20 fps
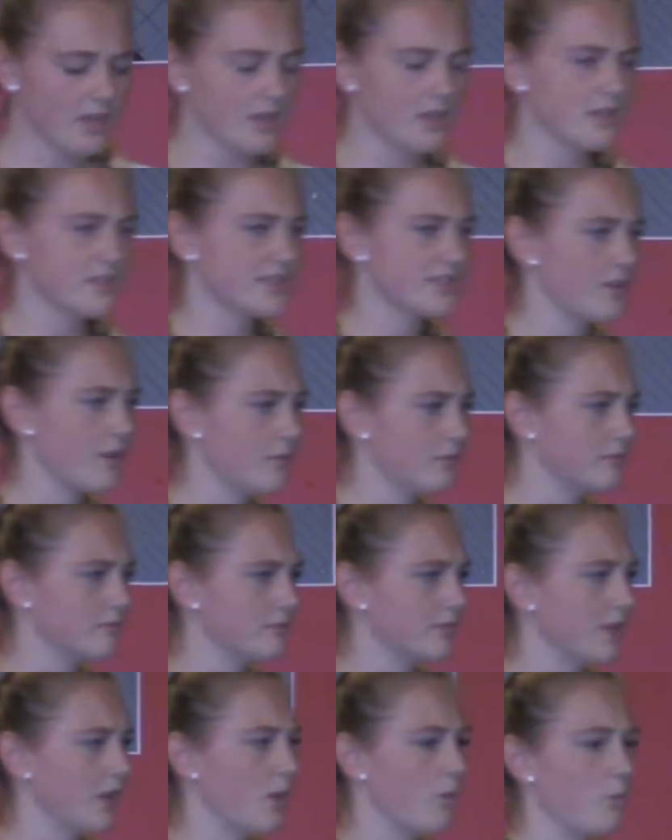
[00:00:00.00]
So
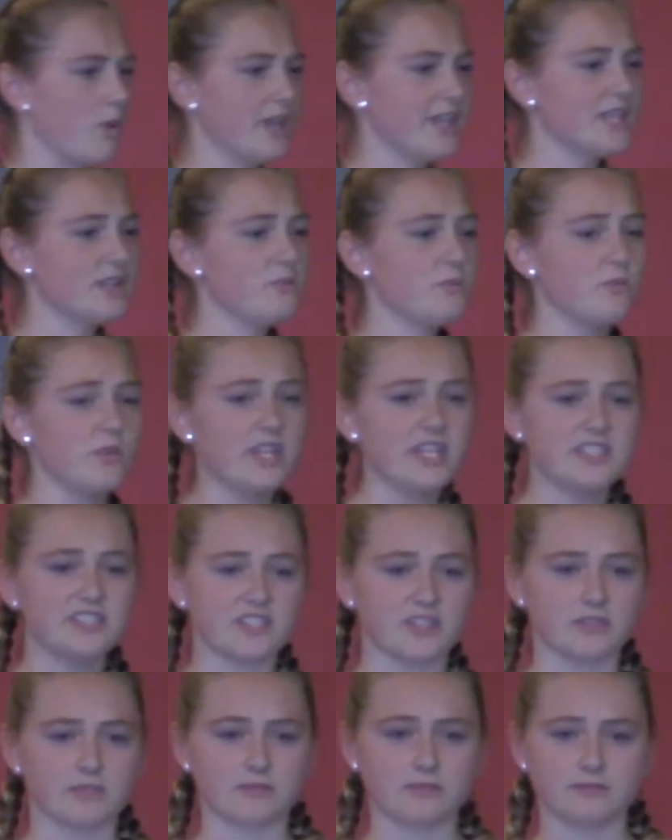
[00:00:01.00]
what can we
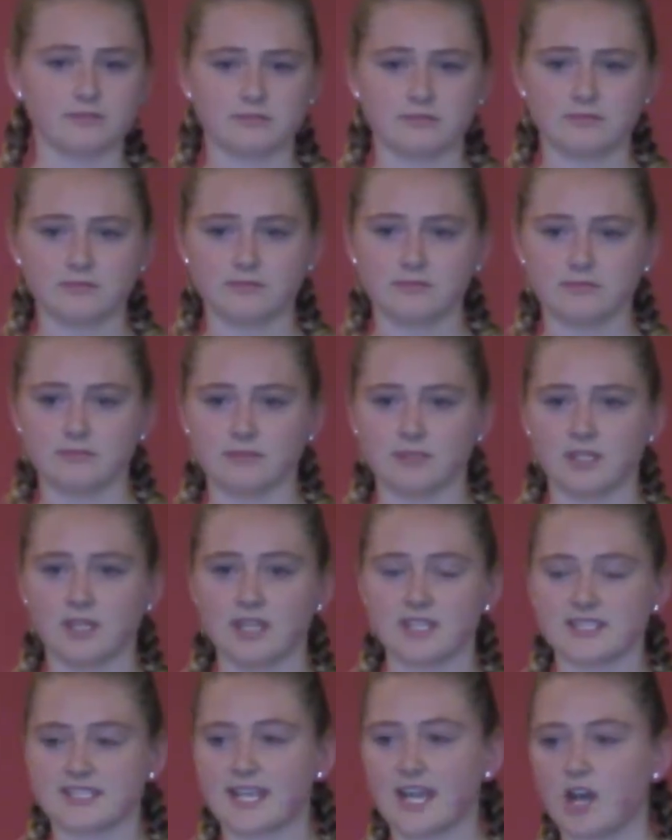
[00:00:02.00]
do
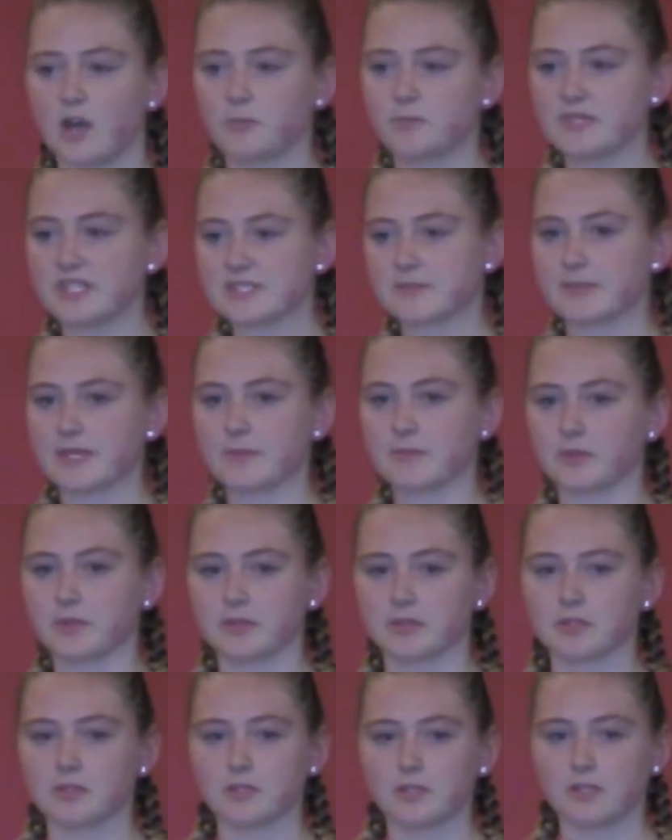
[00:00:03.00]
to help these
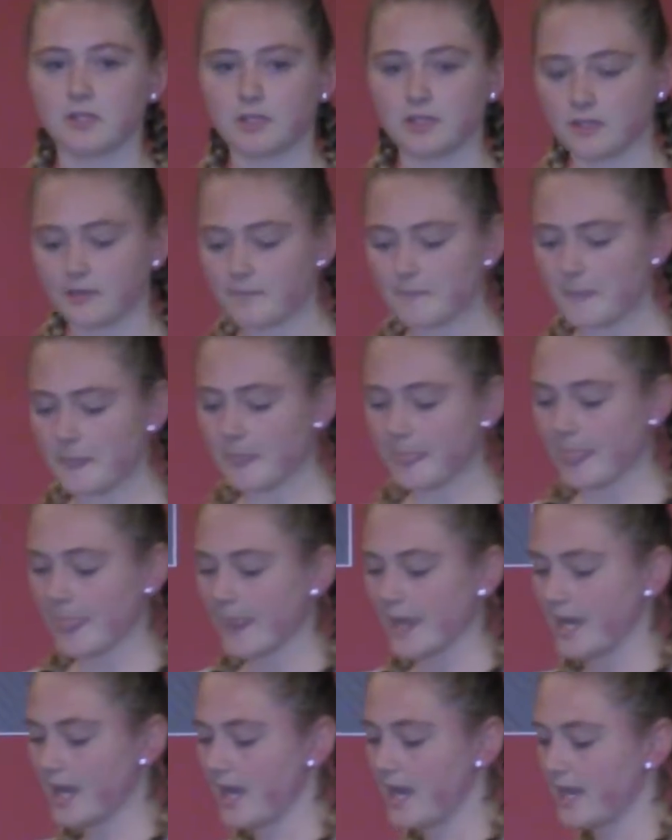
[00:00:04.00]
people?
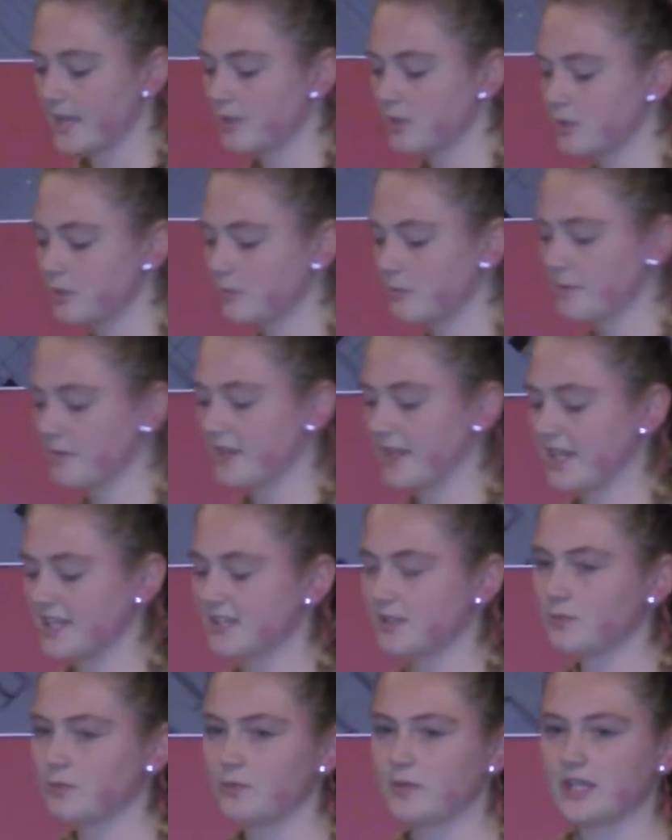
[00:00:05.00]
I hope
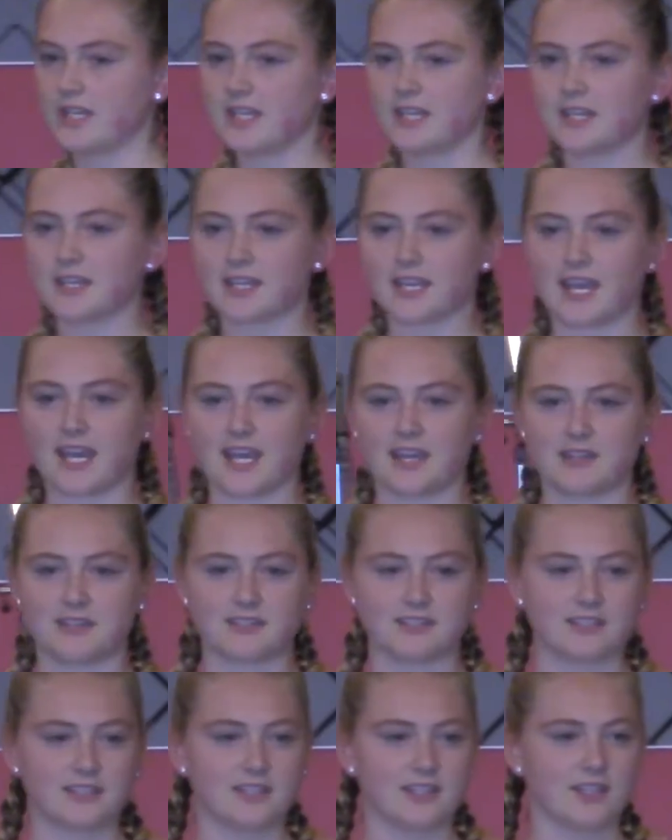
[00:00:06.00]
that we
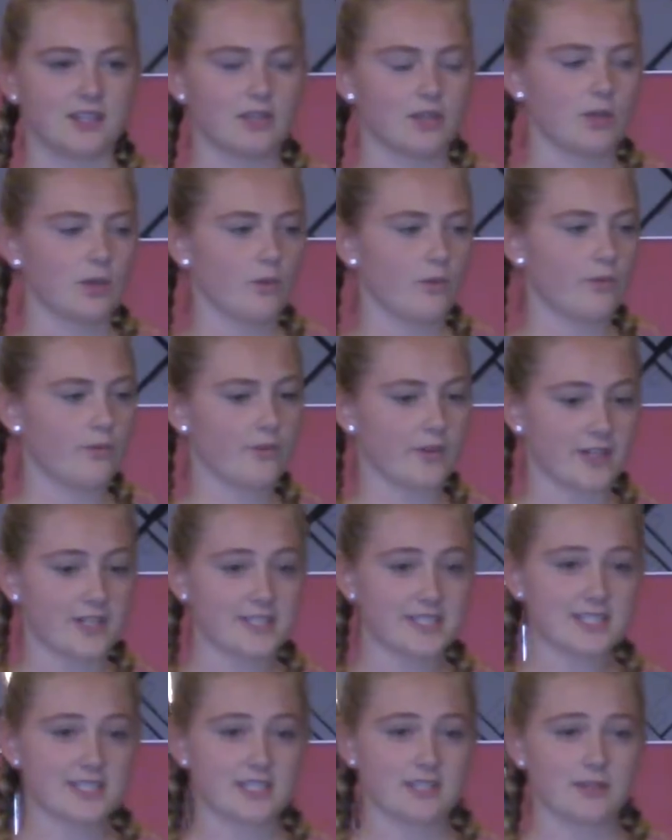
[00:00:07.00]
can,
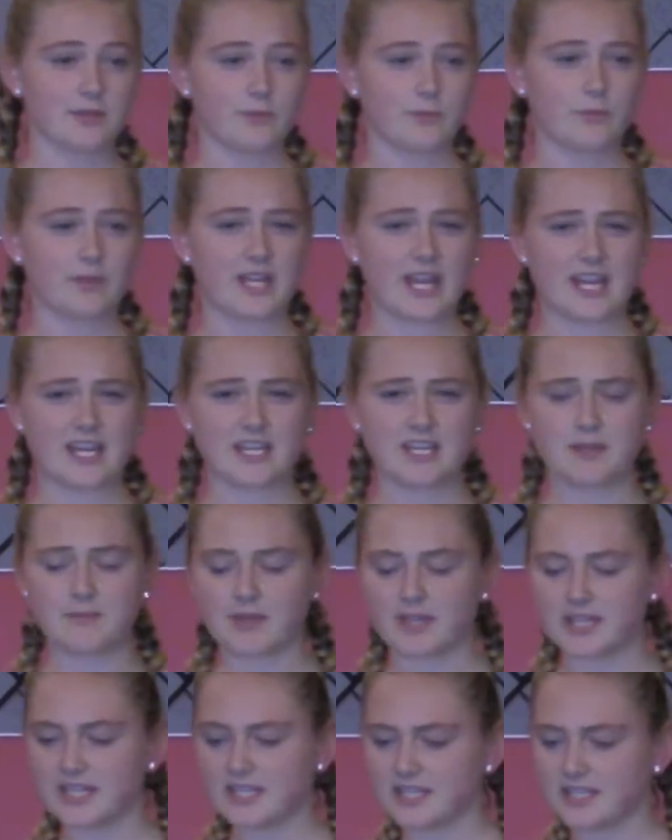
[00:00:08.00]
first, when
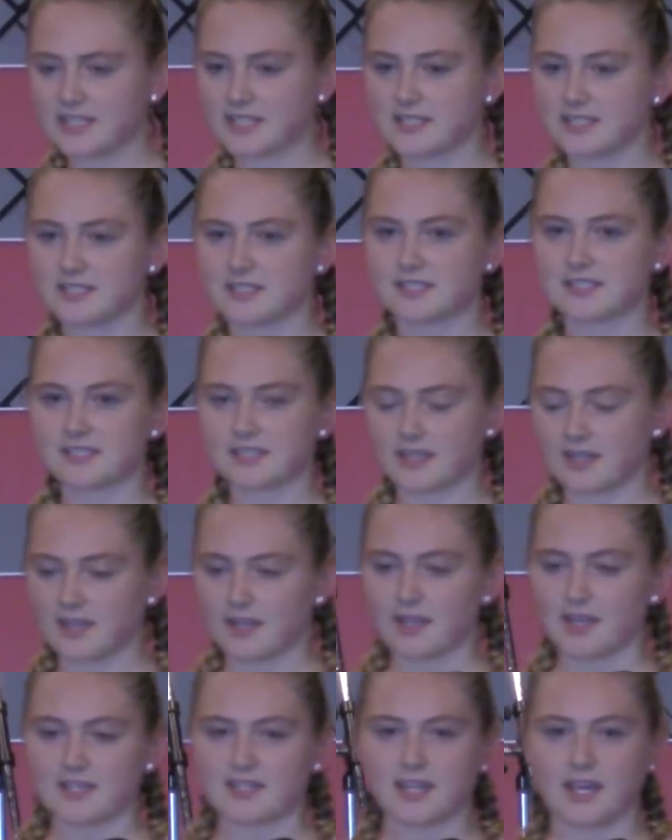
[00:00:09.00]
anybody is
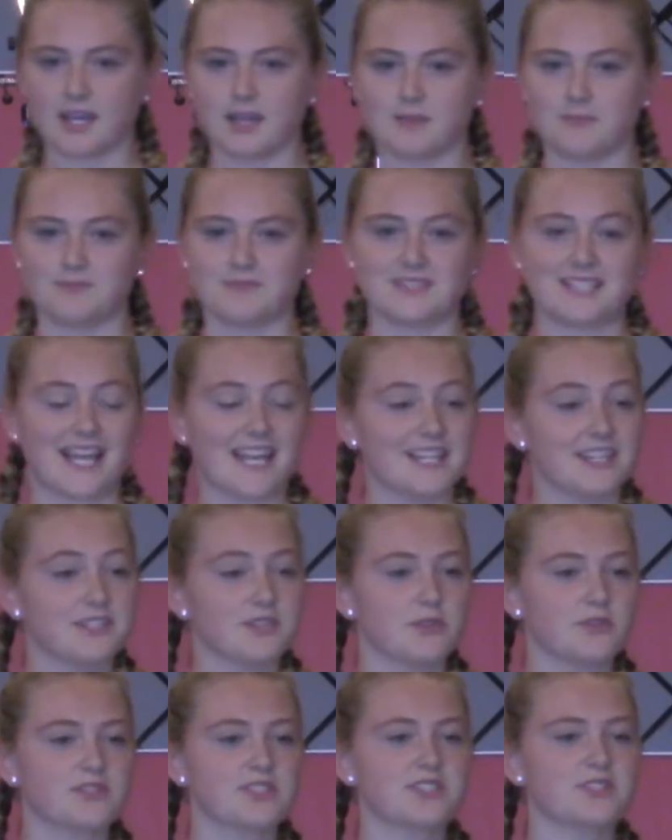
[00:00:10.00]

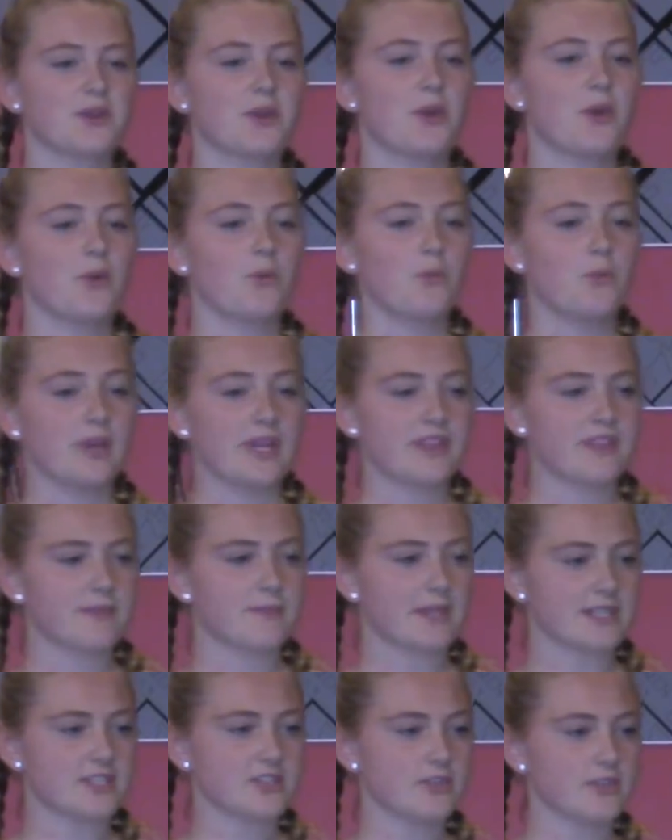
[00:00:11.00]
diagnosed with
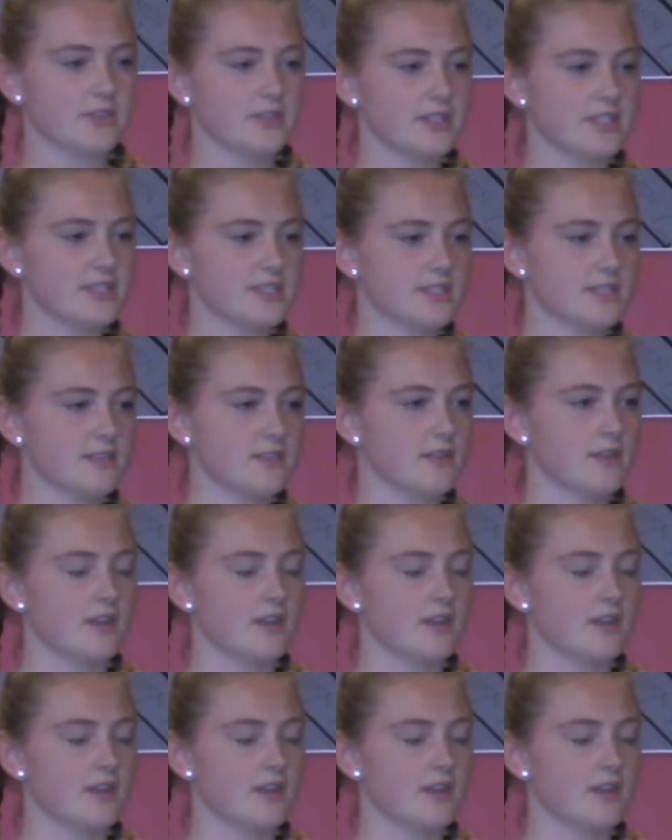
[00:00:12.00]
mental illness,